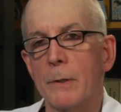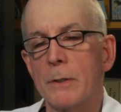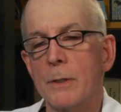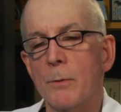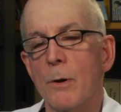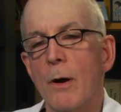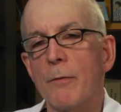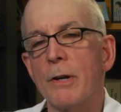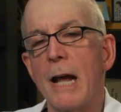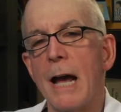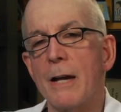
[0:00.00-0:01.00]
So we're
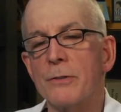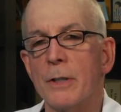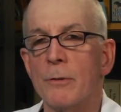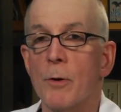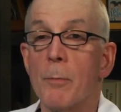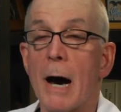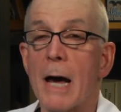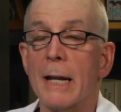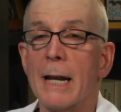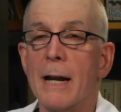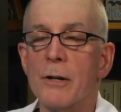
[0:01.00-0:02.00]
often asked in
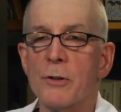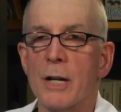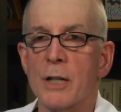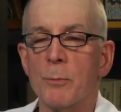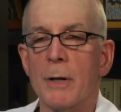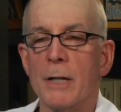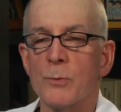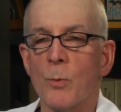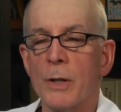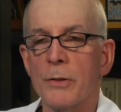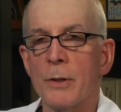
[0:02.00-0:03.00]
robotic hair transplants
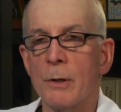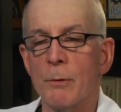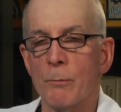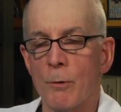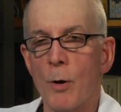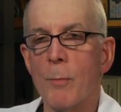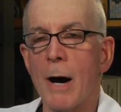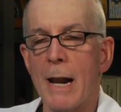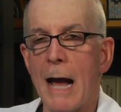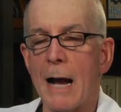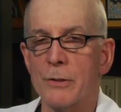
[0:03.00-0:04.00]
what the
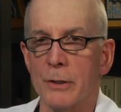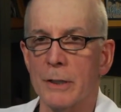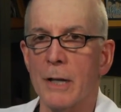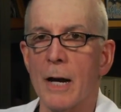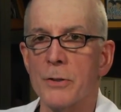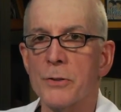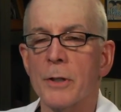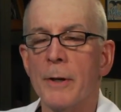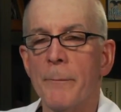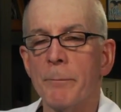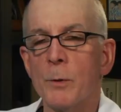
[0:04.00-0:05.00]
robot actually does.
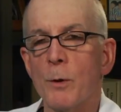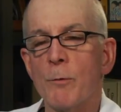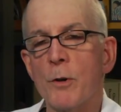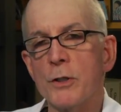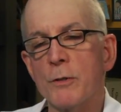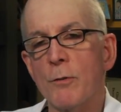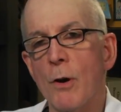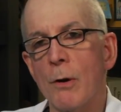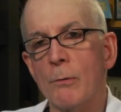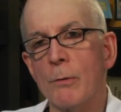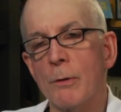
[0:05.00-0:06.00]
Well, first of
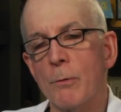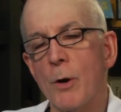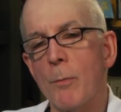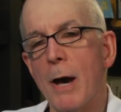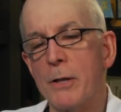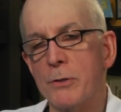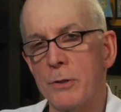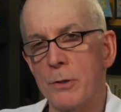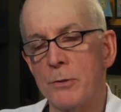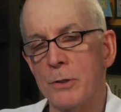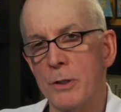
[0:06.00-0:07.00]
all, the robot is
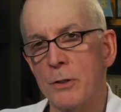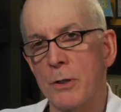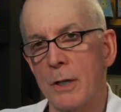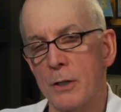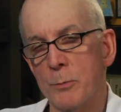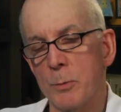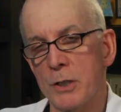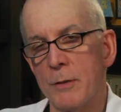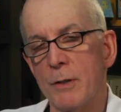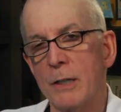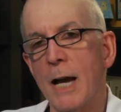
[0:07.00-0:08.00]
used in a
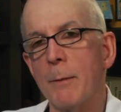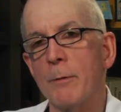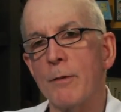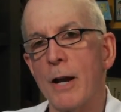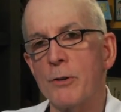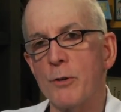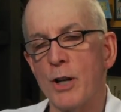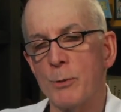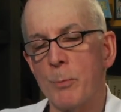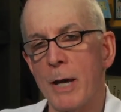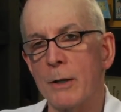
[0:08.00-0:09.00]
specific type of hair
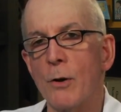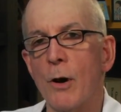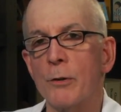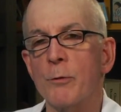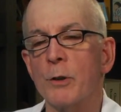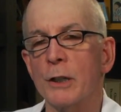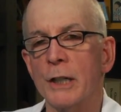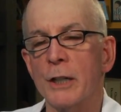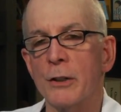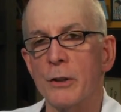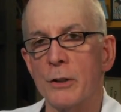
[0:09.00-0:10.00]
transplant called
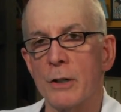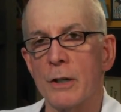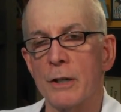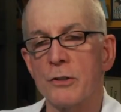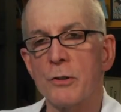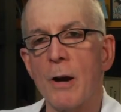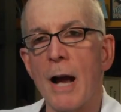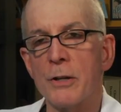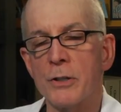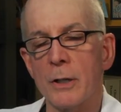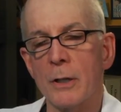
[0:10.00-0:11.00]
follicular unit
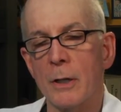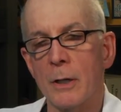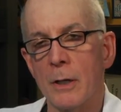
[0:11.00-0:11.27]
extraction,